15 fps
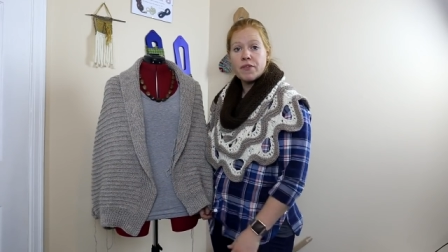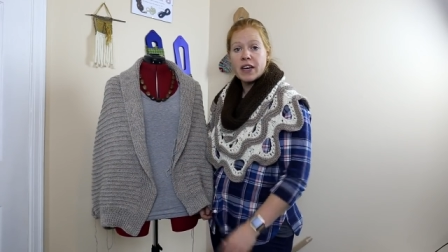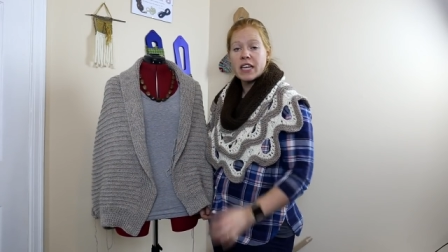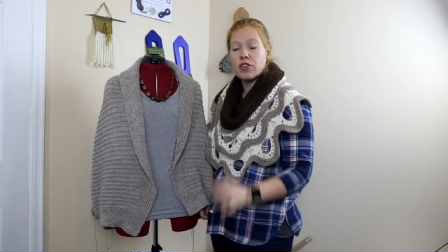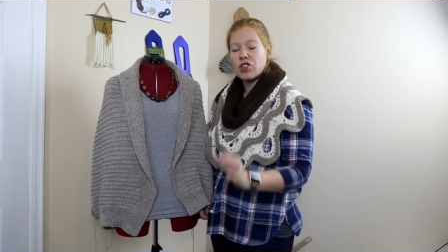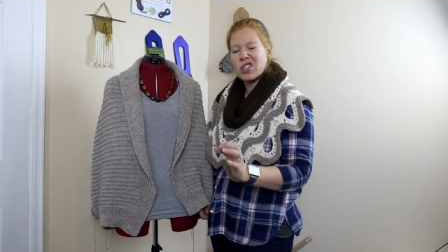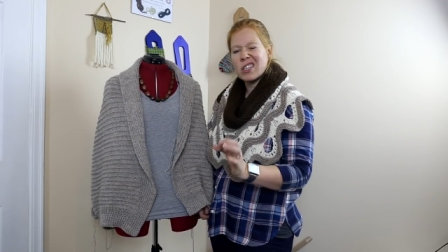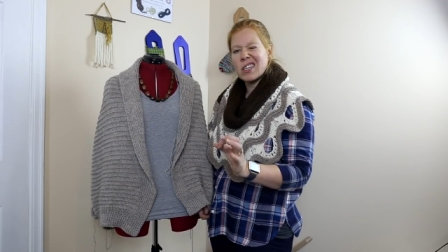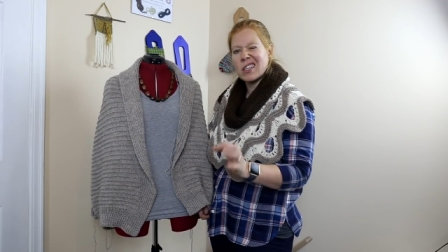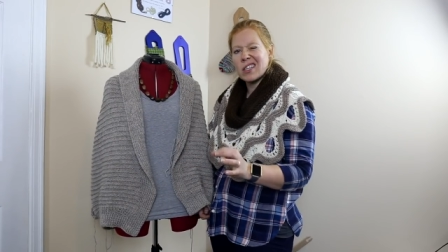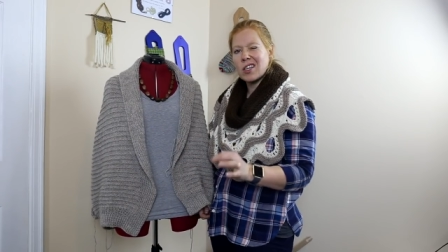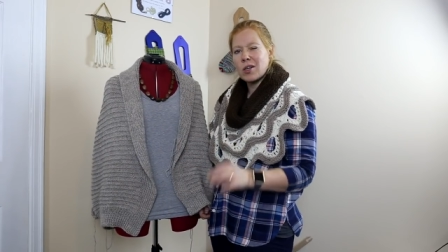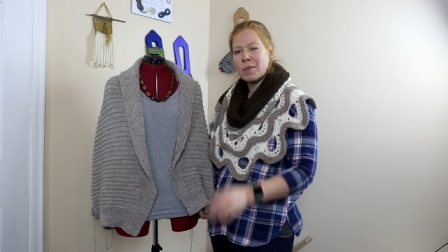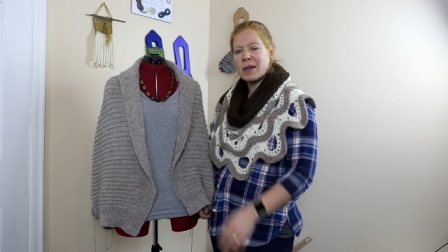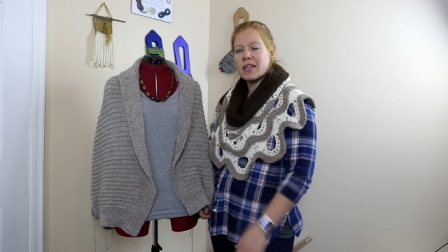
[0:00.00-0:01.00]
fit just a
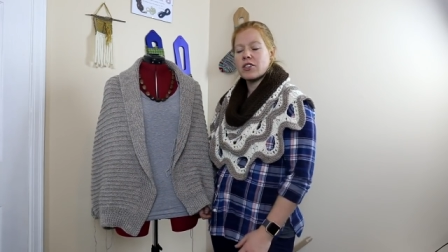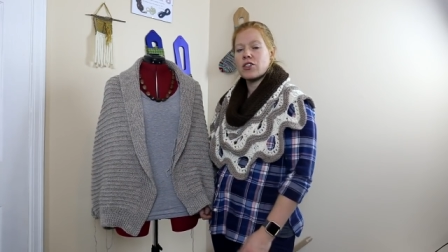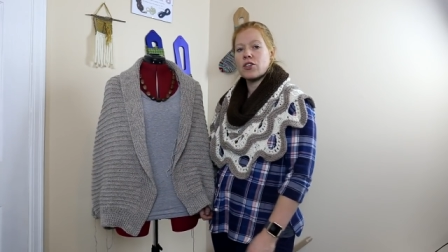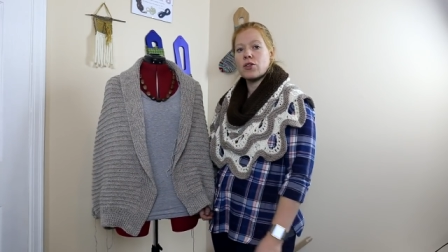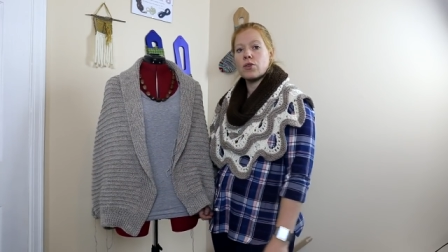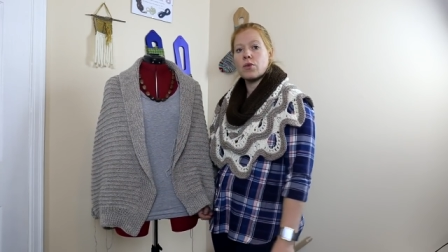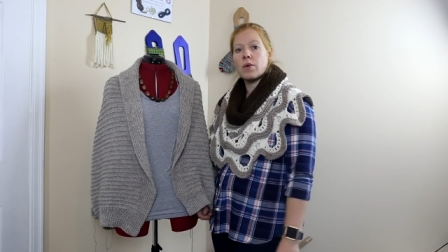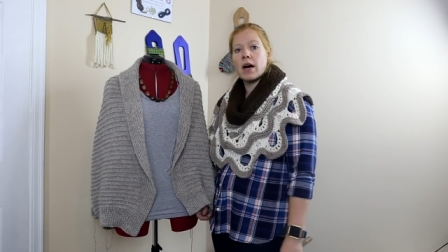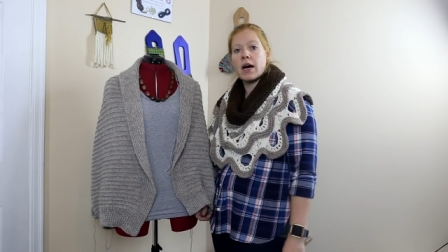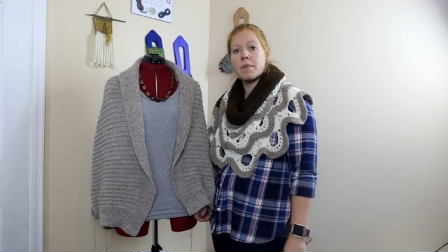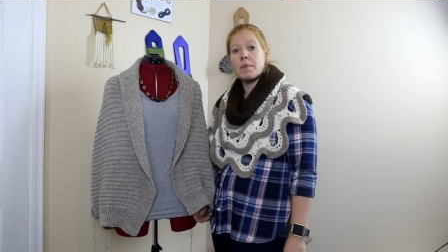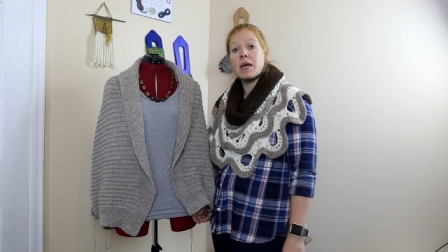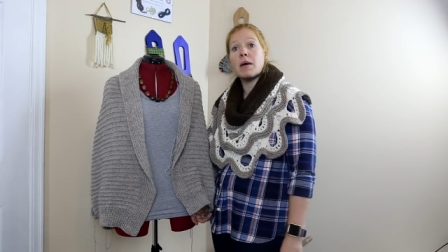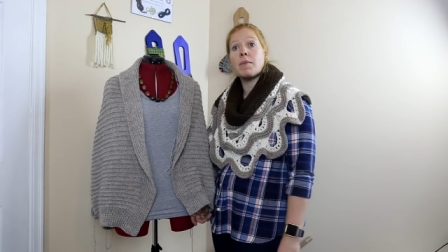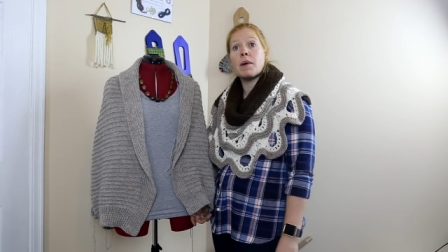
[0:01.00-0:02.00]
little bit to
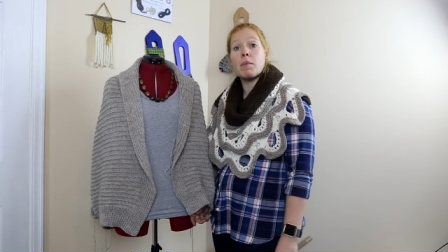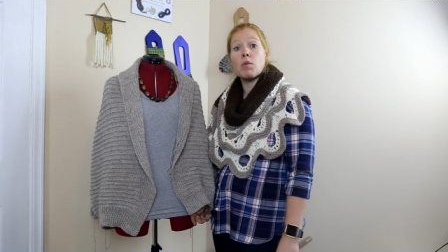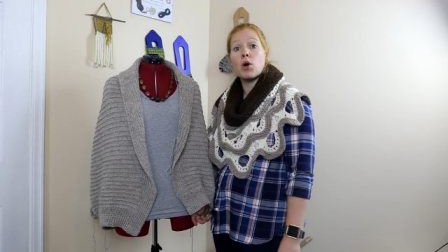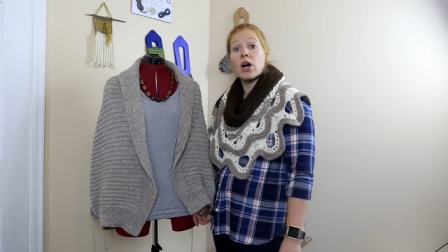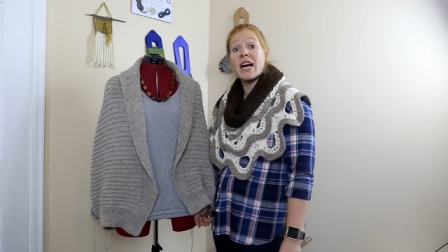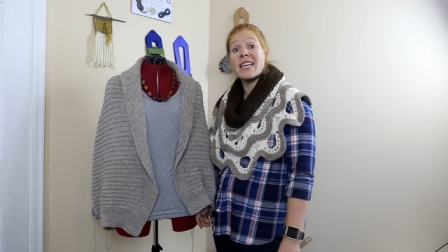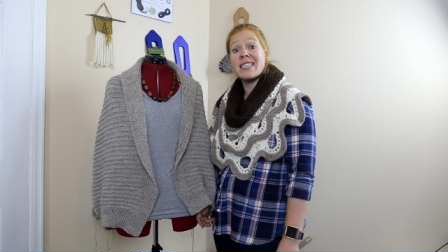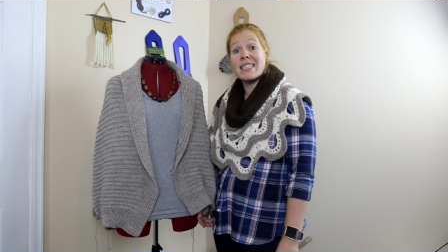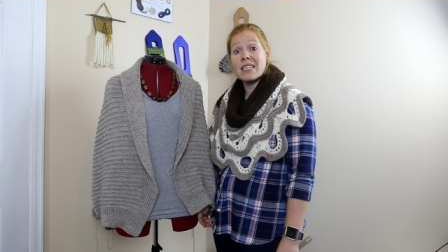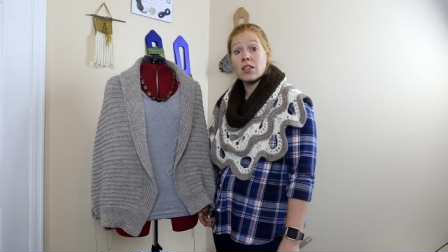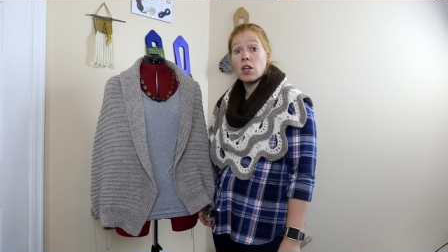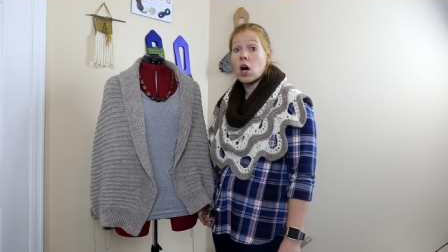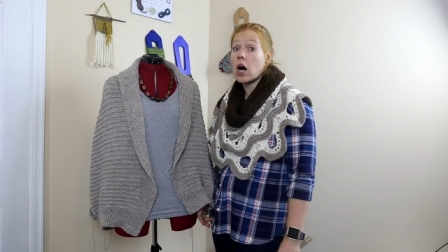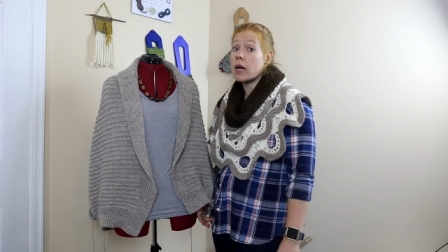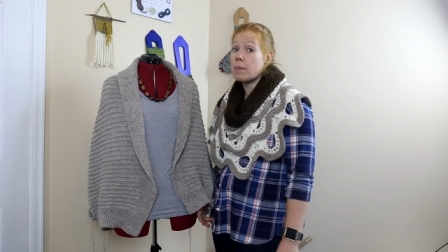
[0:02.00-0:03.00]
uh, be a bit more
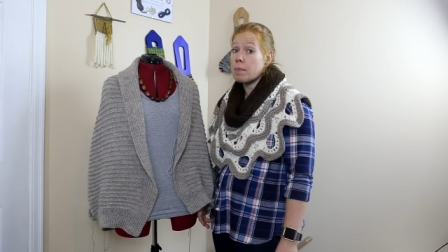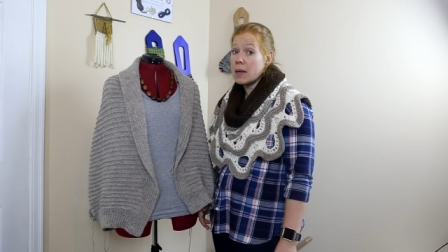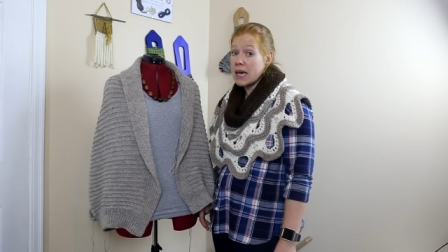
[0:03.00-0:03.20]
ideal on